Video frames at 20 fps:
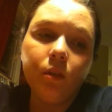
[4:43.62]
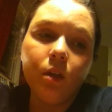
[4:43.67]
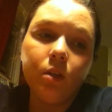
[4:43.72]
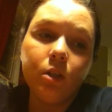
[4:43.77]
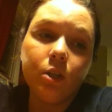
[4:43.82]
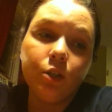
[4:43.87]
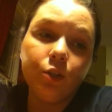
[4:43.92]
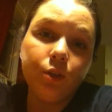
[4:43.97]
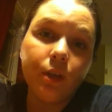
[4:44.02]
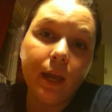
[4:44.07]

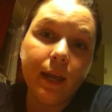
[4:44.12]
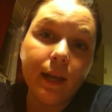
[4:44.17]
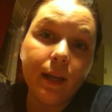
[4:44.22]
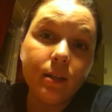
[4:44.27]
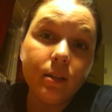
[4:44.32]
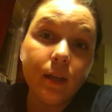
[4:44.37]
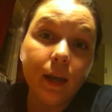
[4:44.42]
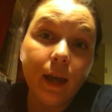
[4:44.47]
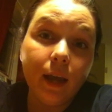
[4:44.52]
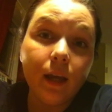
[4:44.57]
Did you take a
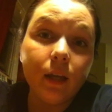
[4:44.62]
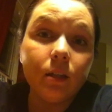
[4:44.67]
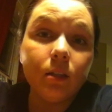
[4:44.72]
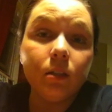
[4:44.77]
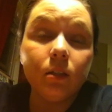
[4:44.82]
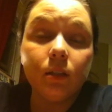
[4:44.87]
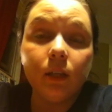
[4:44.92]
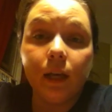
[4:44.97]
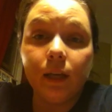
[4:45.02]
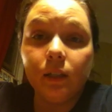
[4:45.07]

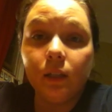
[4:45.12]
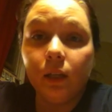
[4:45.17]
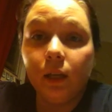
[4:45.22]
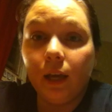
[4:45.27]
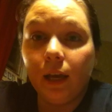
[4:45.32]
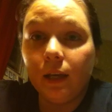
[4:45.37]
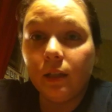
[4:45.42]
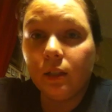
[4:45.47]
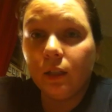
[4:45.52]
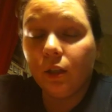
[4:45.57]
test? I said,
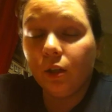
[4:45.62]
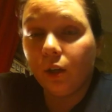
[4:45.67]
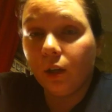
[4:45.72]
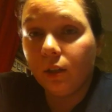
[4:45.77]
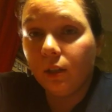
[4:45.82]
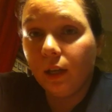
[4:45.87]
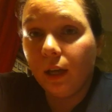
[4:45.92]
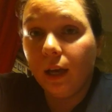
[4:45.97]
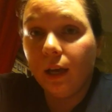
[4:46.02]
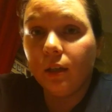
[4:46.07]
yes, I took a
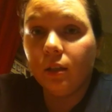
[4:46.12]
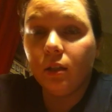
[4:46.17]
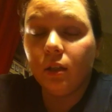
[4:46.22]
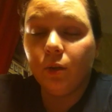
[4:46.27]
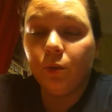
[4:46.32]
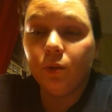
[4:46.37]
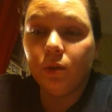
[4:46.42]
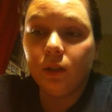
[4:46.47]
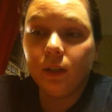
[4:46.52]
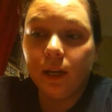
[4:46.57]
test. It
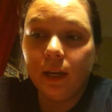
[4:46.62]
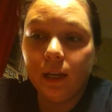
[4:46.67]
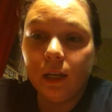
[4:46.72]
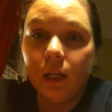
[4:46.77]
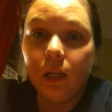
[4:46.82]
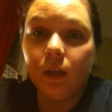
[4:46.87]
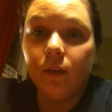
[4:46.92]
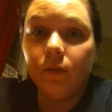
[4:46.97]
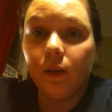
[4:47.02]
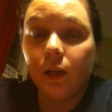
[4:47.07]
was
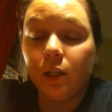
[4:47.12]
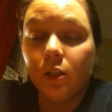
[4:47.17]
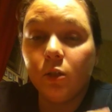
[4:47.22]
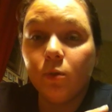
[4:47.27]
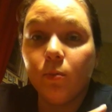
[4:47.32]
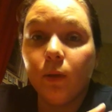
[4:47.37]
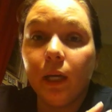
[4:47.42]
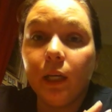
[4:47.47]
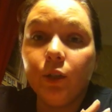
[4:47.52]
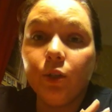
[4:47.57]
negative. I
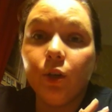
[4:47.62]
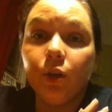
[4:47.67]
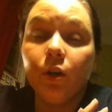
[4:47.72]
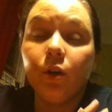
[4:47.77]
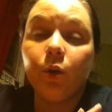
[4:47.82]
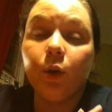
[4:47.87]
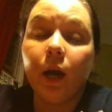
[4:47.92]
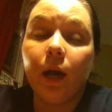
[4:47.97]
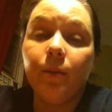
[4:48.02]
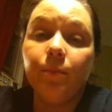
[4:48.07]
explained to
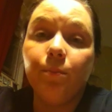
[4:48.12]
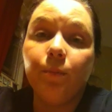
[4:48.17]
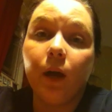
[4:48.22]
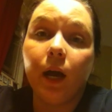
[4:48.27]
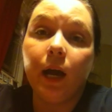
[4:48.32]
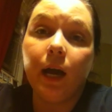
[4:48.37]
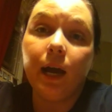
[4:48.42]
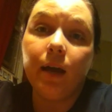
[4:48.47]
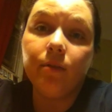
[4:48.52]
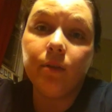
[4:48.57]
her I'm
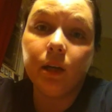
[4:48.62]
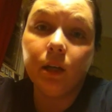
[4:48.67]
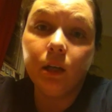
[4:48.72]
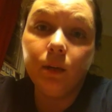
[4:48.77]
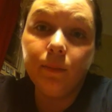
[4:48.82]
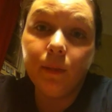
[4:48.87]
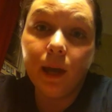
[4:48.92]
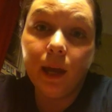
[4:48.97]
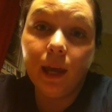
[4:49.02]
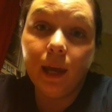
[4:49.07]
not having any
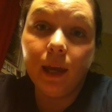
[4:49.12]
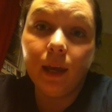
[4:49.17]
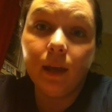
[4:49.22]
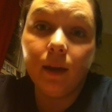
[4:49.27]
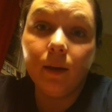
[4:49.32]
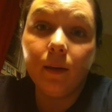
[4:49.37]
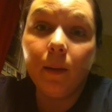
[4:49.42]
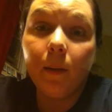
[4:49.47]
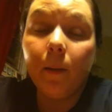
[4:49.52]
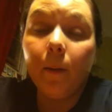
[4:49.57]

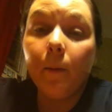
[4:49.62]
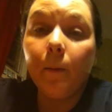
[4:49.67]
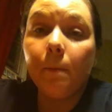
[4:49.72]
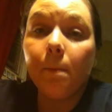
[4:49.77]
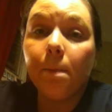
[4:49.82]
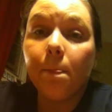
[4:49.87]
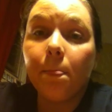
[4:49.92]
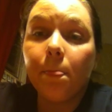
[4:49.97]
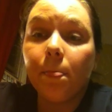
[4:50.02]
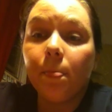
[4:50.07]
pain.
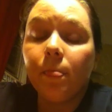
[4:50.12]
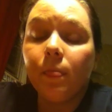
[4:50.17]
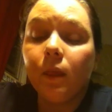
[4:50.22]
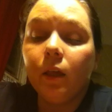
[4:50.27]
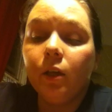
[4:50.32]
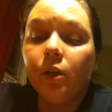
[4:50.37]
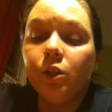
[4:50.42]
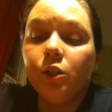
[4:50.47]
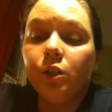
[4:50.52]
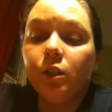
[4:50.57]

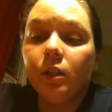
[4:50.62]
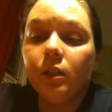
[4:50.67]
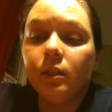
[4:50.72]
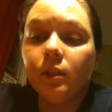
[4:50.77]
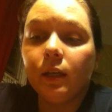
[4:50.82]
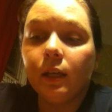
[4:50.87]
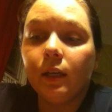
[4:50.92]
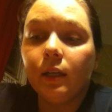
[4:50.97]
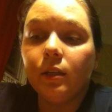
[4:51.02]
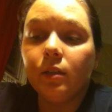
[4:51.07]
She
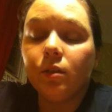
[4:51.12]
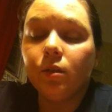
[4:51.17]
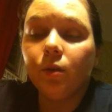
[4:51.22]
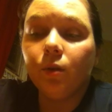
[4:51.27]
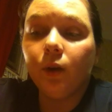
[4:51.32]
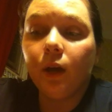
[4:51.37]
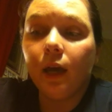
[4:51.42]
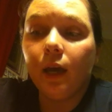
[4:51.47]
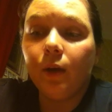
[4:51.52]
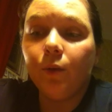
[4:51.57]
says,
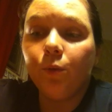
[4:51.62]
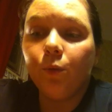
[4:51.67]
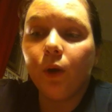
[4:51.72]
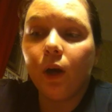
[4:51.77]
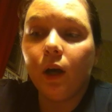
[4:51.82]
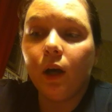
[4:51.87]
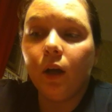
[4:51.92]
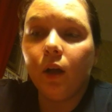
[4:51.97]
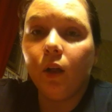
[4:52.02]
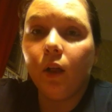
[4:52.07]
okay,
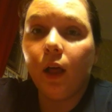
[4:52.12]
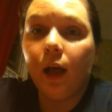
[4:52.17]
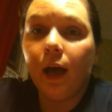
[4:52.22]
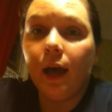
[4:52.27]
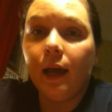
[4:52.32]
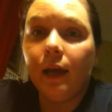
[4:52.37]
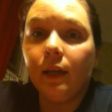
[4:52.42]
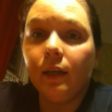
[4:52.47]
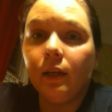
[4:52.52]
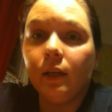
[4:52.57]
well,
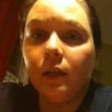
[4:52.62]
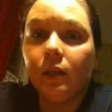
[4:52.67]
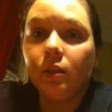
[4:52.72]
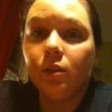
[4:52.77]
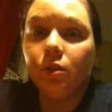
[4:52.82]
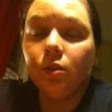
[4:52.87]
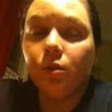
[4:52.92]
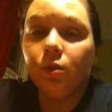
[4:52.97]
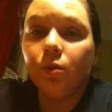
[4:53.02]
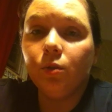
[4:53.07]
I need
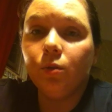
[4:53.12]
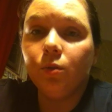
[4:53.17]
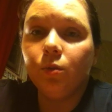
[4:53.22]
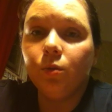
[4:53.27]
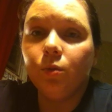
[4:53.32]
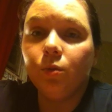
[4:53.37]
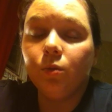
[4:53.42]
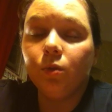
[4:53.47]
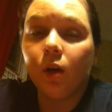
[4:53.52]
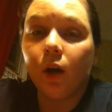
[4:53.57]

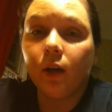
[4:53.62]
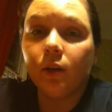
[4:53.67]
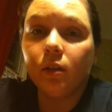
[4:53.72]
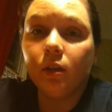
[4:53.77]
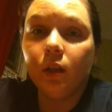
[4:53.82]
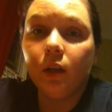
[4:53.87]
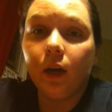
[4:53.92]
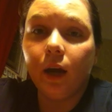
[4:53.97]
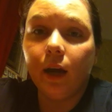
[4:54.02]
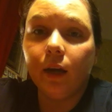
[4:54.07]
to talk to
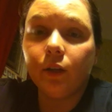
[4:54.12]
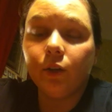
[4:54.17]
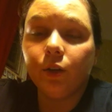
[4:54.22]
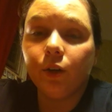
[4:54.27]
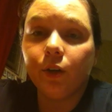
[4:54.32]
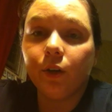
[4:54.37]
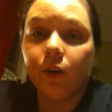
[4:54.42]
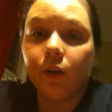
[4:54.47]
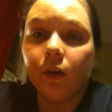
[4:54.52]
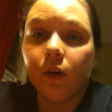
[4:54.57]
the
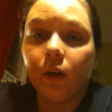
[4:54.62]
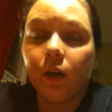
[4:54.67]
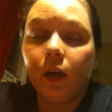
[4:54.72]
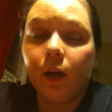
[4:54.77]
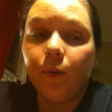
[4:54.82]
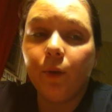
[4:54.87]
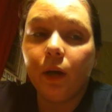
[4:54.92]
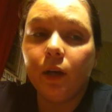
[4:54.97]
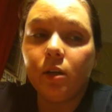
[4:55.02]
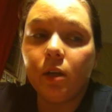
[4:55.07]
doctor, and
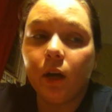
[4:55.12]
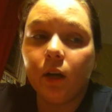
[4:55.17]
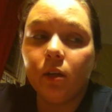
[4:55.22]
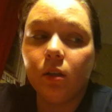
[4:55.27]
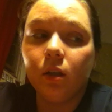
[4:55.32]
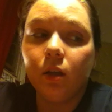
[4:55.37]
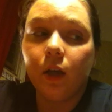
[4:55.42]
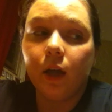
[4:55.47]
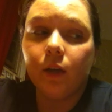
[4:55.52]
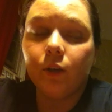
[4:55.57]
when I talk to the
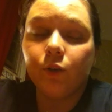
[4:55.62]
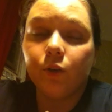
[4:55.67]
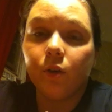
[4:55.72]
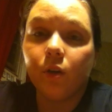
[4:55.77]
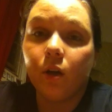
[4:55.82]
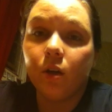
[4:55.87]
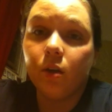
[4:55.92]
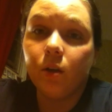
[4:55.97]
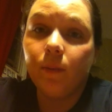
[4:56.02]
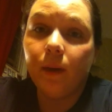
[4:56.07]
doctor, I'll
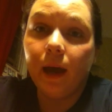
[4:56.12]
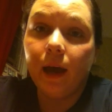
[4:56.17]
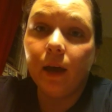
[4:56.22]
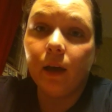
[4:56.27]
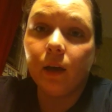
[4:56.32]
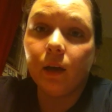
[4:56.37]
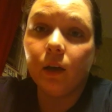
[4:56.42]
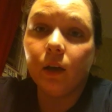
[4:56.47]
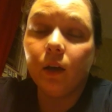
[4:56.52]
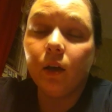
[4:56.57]
call you
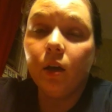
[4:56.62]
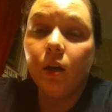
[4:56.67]
back.